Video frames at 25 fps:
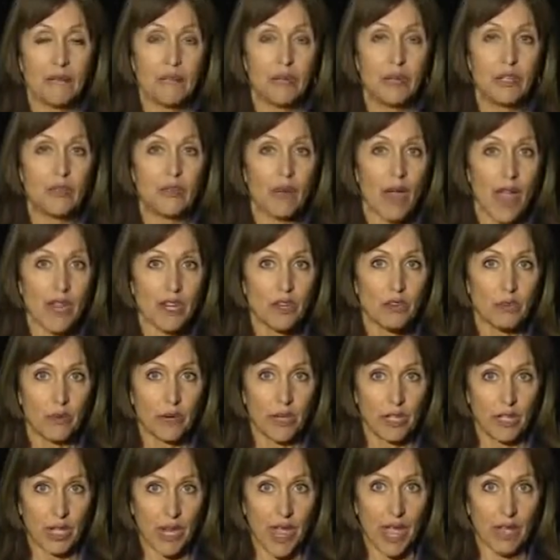we tried to
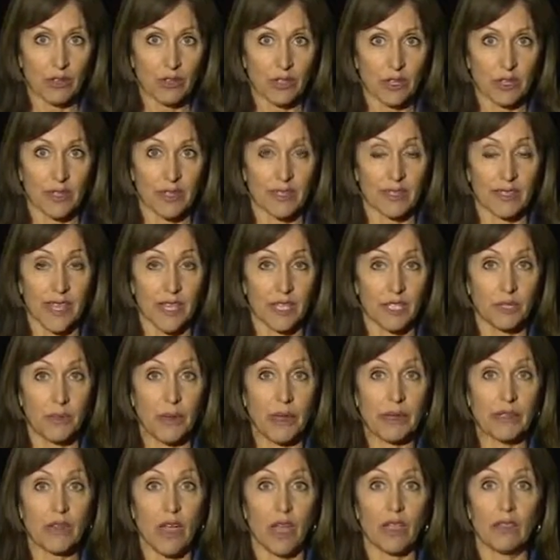reach out to the
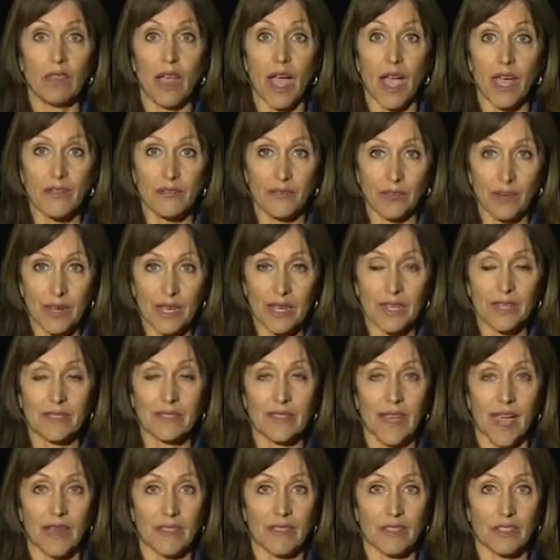suspect online for his
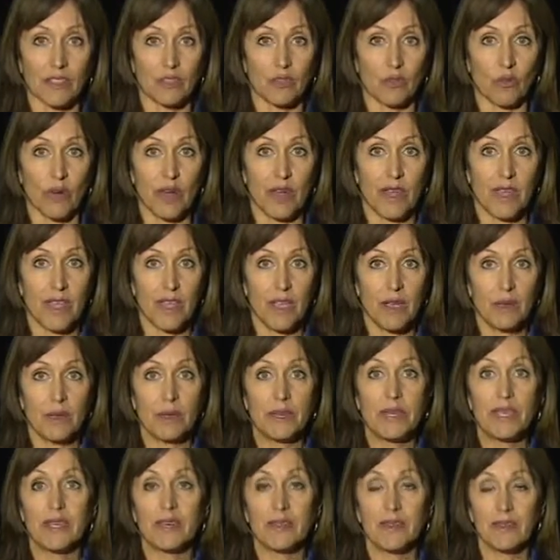side of the story,
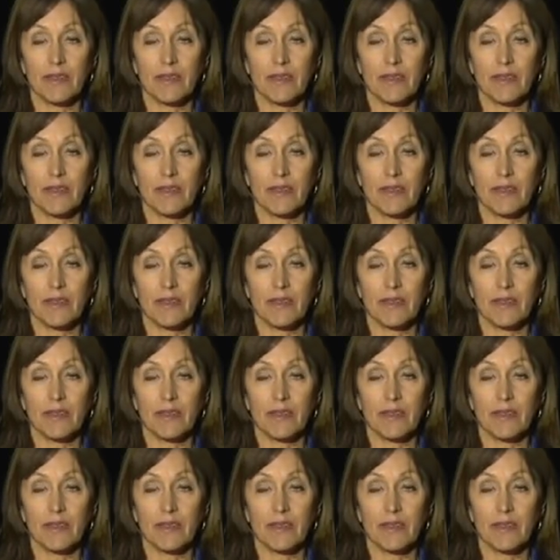but he did